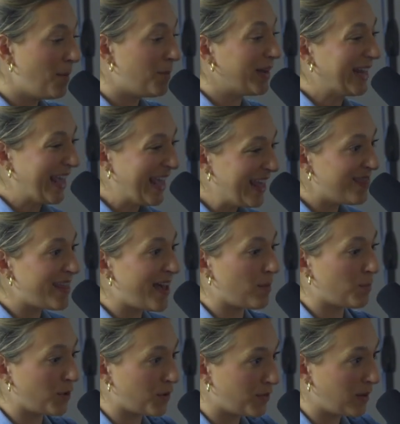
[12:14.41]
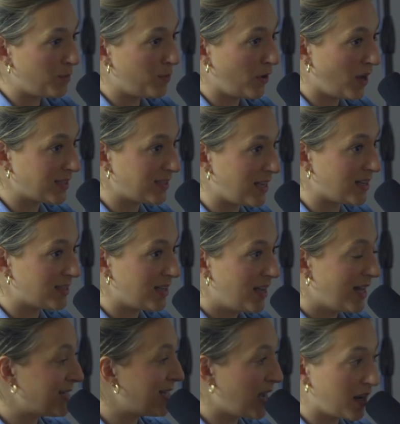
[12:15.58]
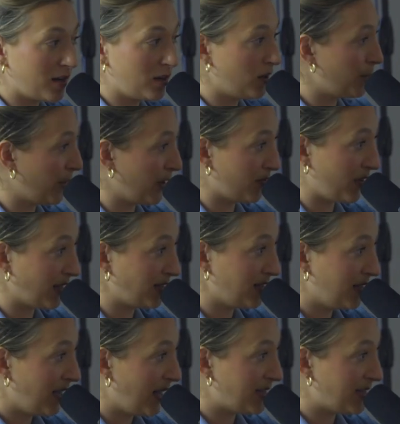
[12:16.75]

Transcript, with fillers: But in that birthing process, it's not going to look perfect. No.